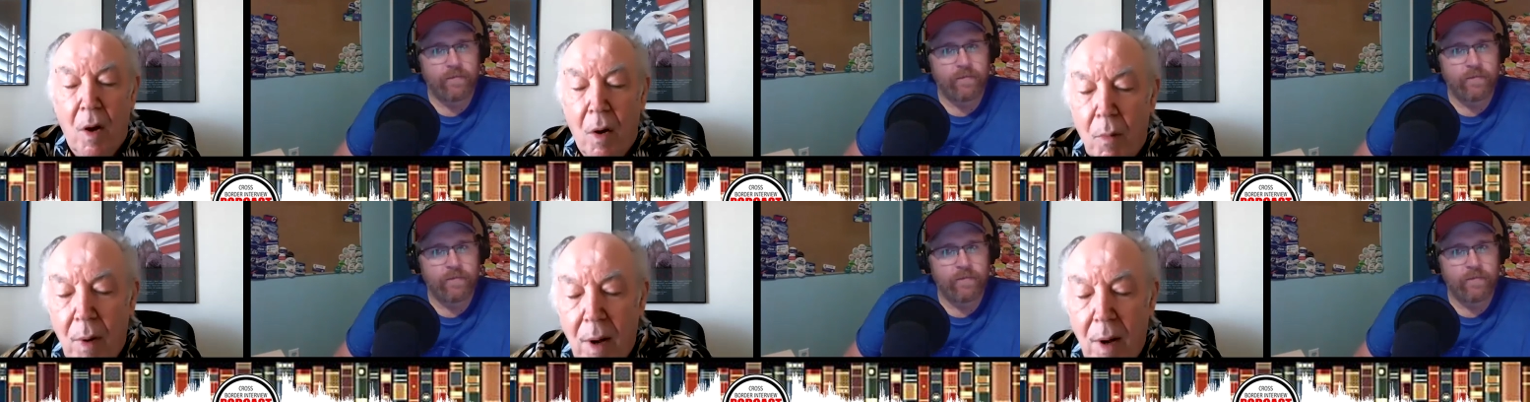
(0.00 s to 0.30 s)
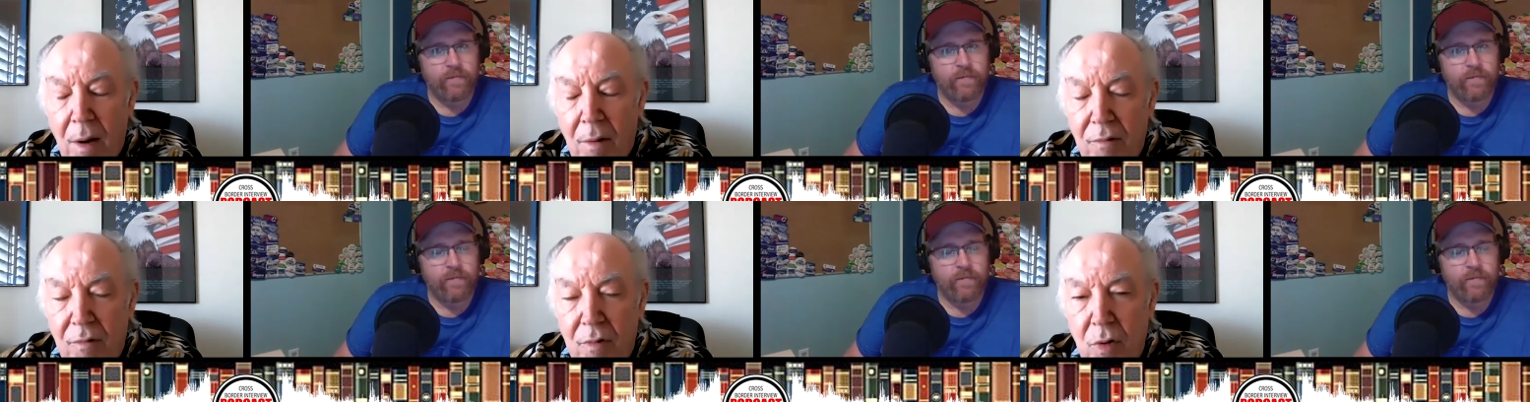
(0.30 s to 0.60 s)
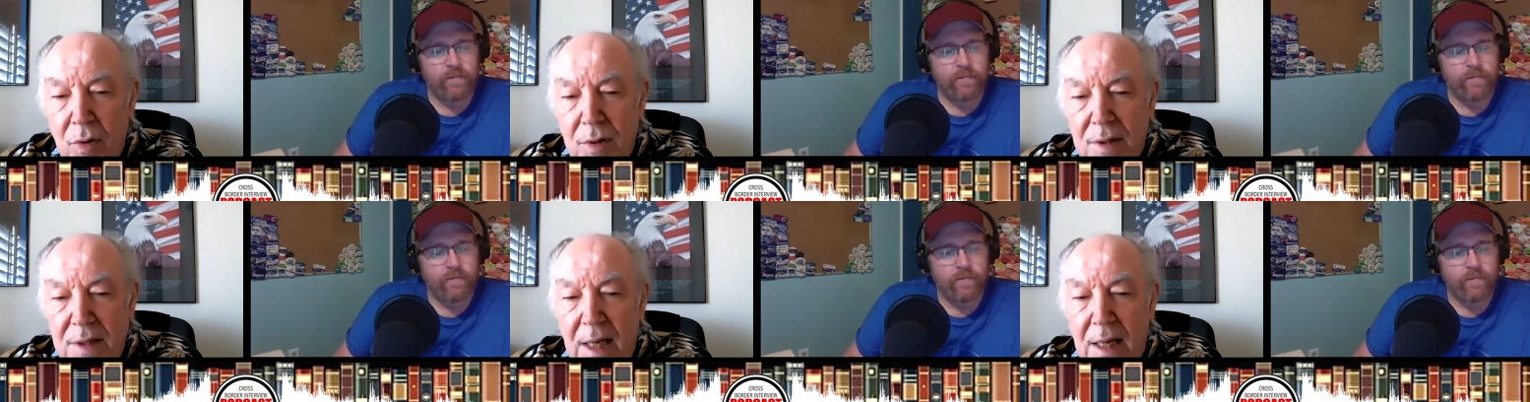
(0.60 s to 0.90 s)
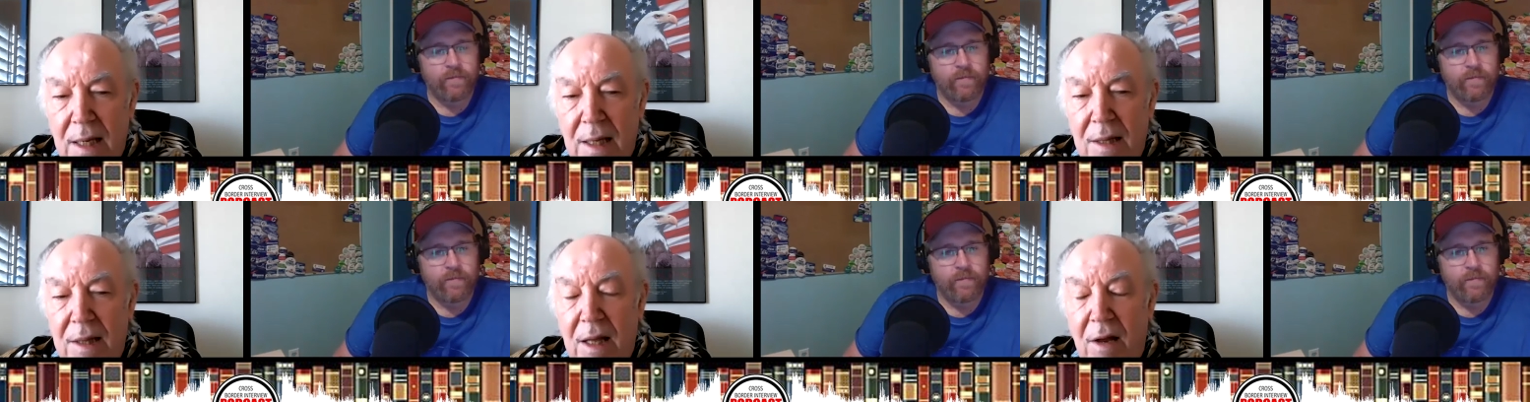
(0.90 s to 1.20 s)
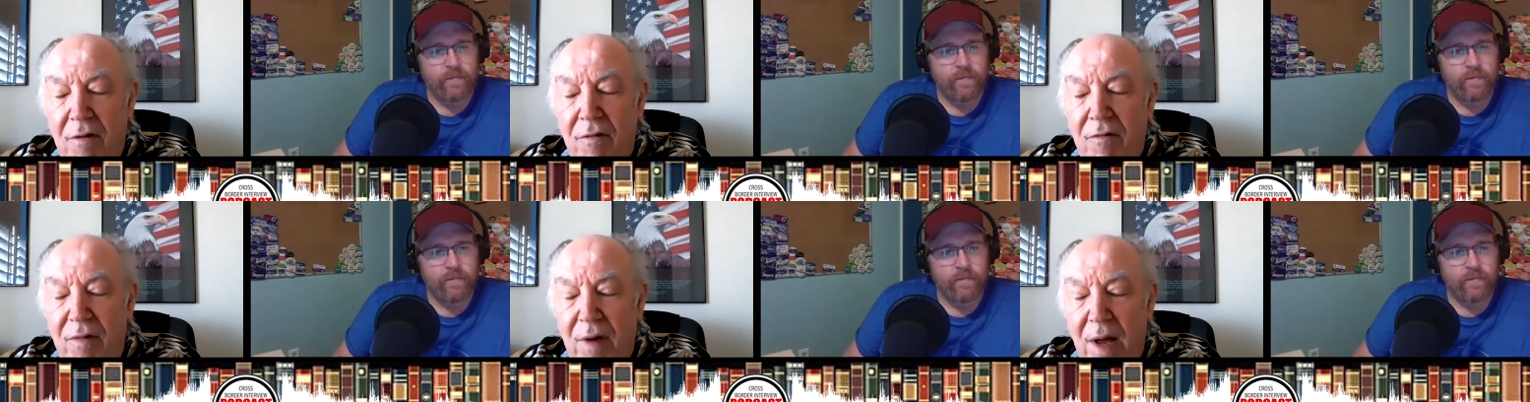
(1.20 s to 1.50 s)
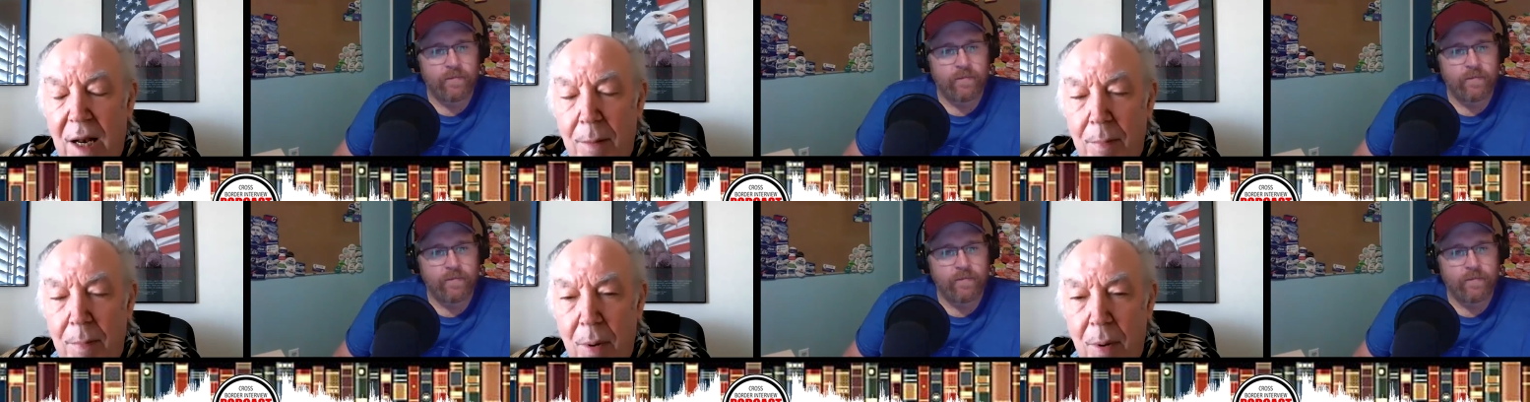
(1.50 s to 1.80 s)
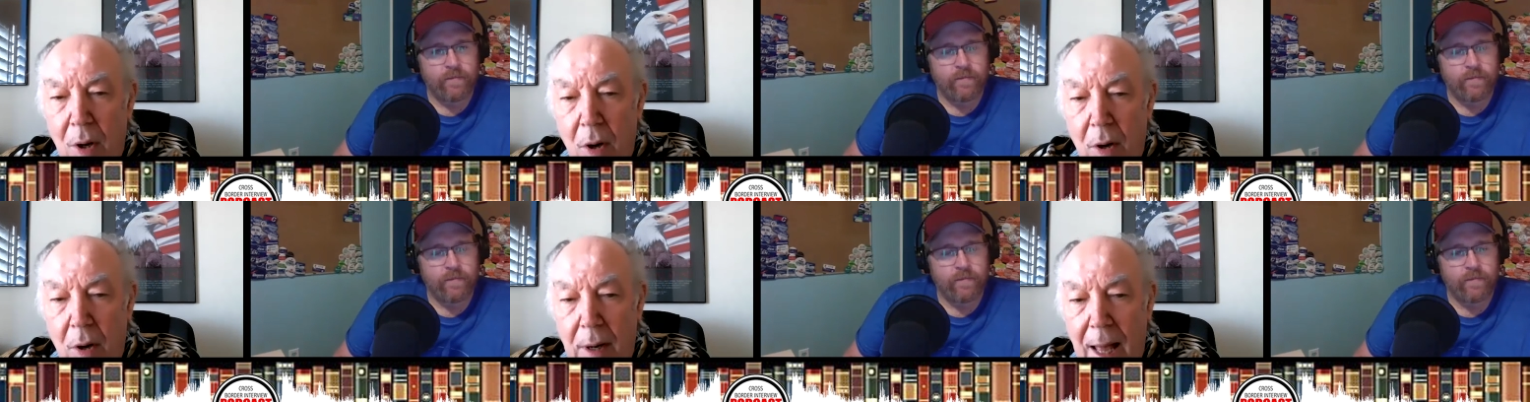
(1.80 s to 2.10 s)
Speaker 1: well, of course, they're, they're available
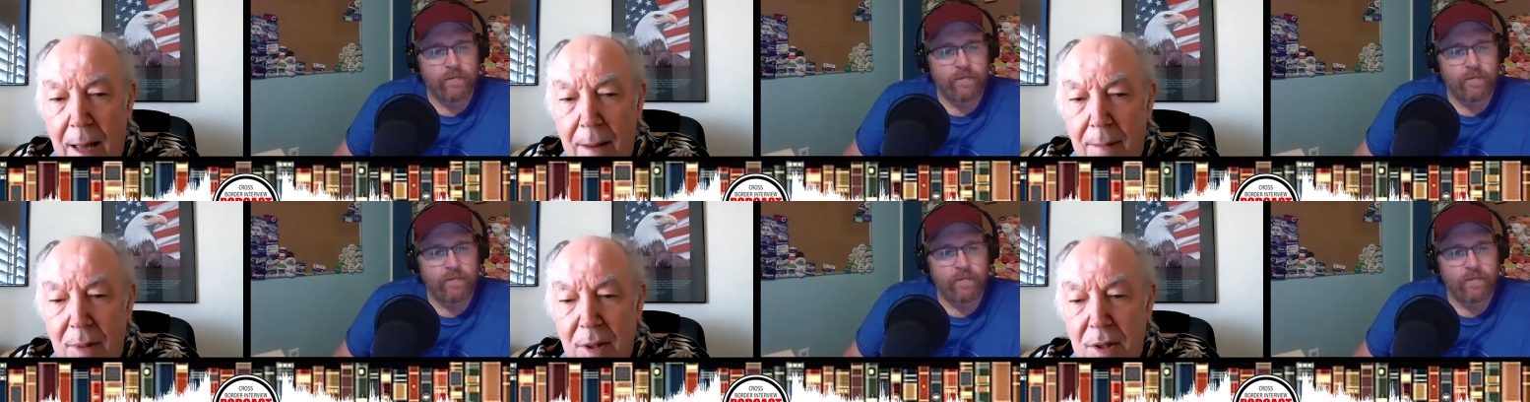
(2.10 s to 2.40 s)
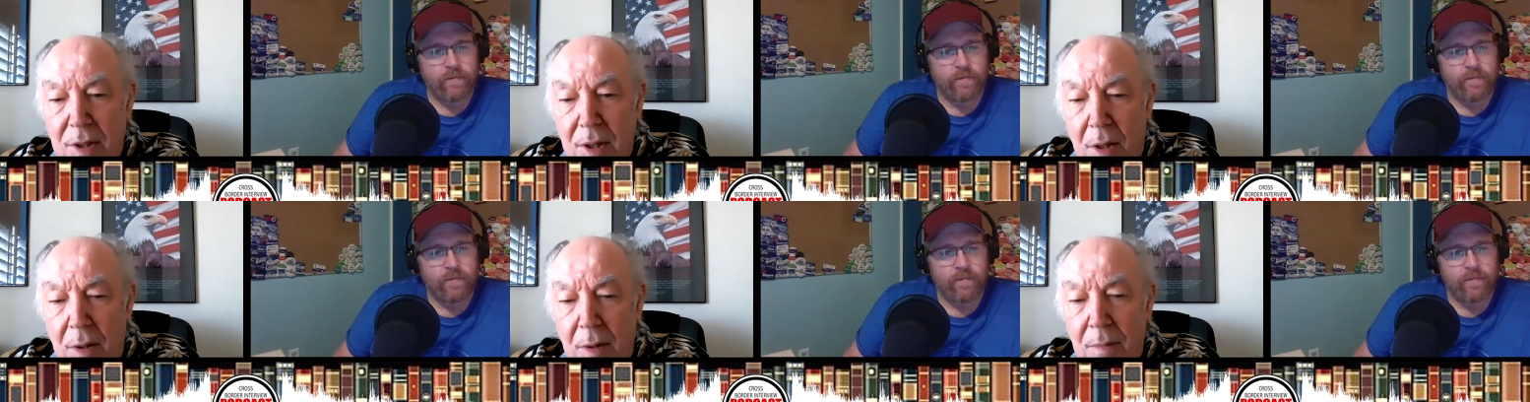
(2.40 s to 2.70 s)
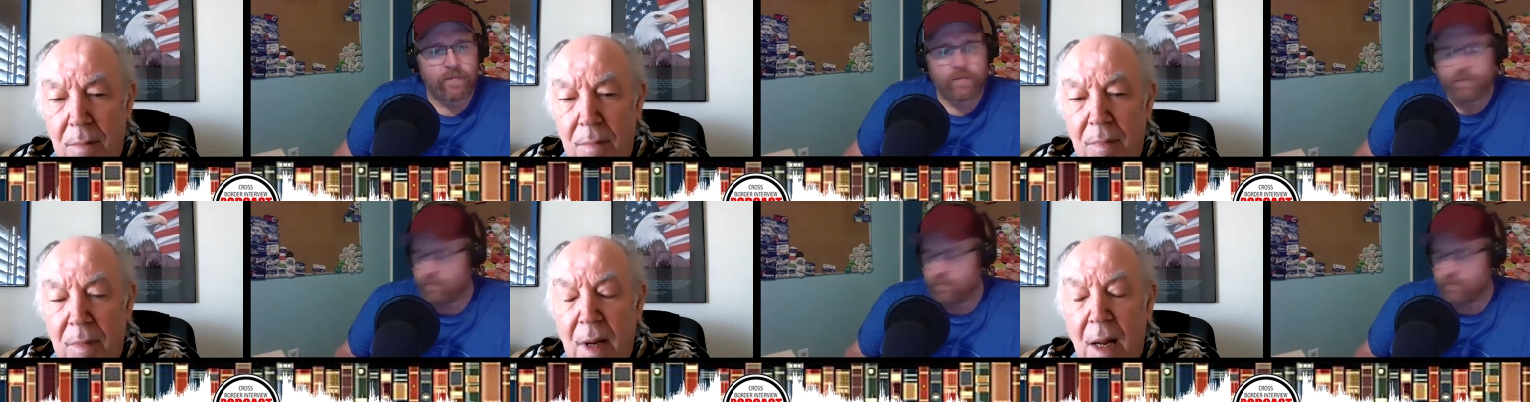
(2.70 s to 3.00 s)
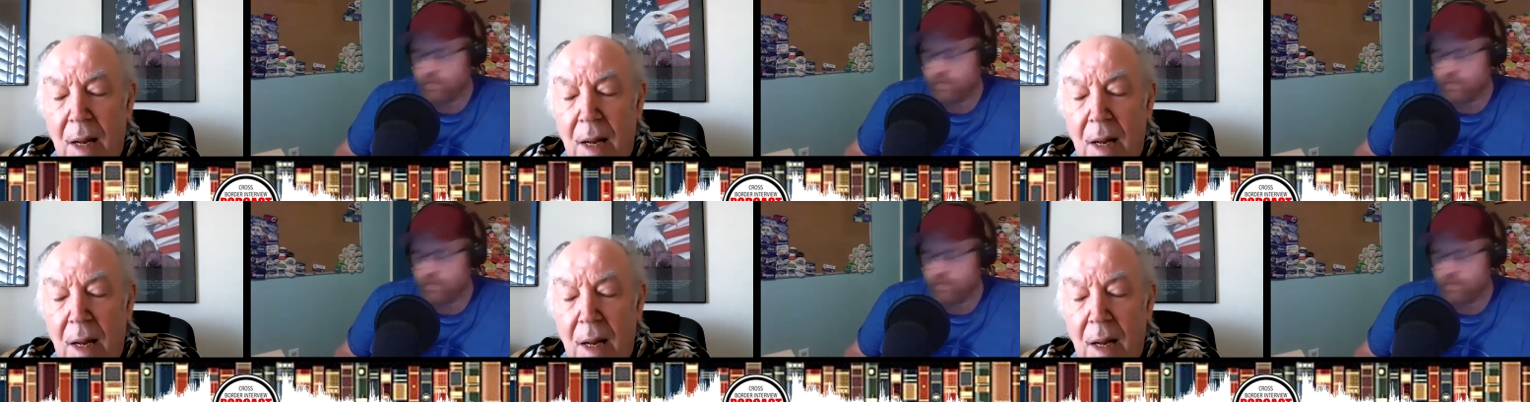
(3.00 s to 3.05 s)
on Amazon.